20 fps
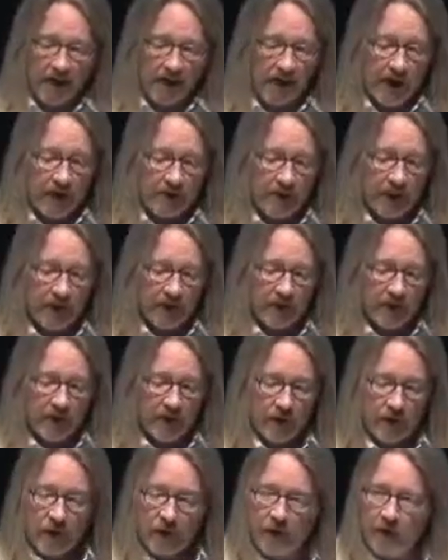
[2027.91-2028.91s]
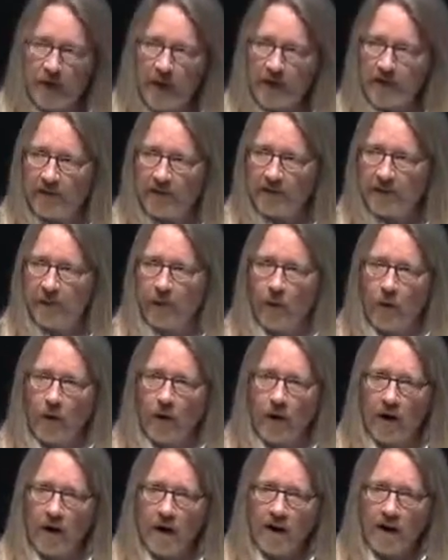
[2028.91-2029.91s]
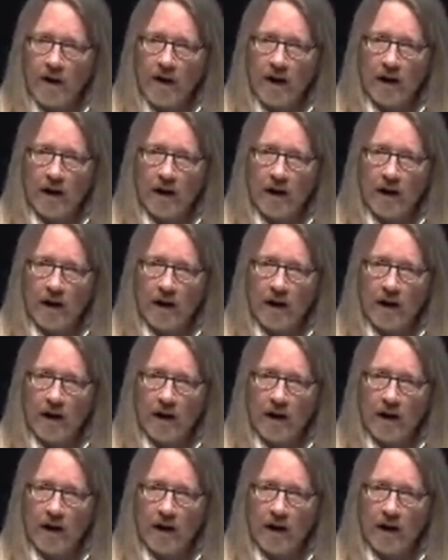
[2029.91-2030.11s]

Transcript: Chapters 2 and 4